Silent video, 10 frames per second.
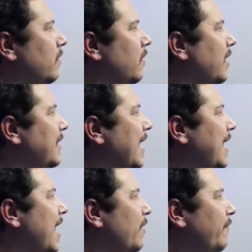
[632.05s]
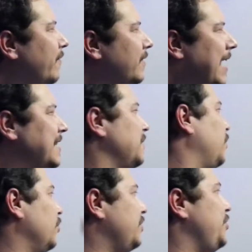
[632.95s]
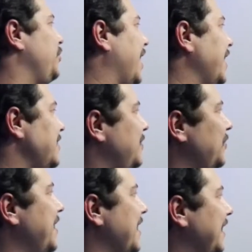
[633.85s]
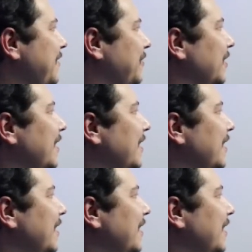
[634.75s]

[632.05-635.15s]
yeah. And that kind of catapulted you guys to another level.